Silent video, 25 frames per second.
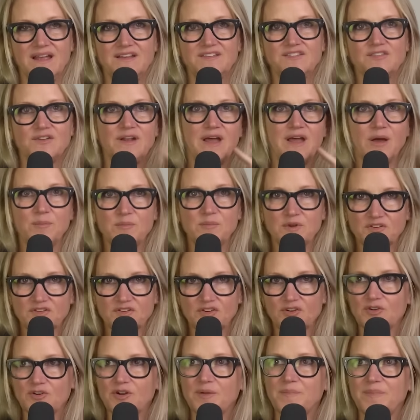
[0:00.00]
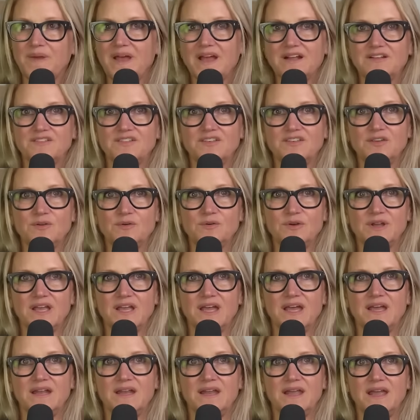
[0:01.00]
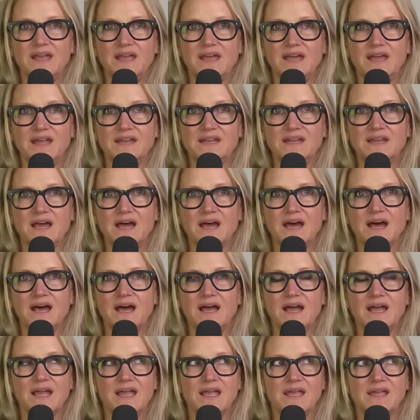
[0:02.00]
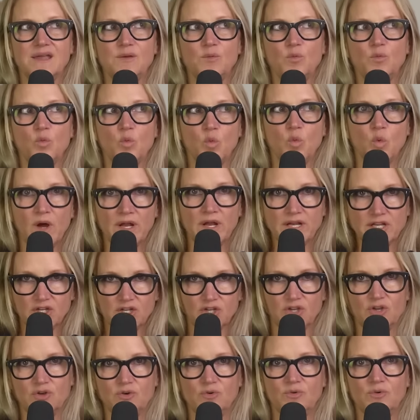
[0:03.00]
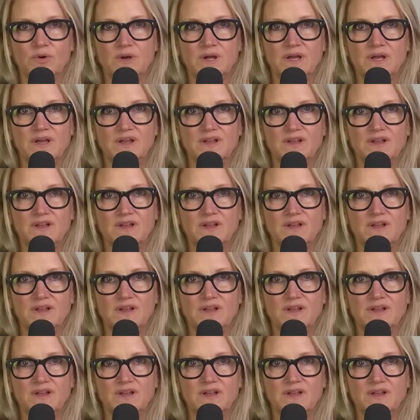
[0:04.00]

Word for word: And so now I'm going to turn it back to you again, and I want you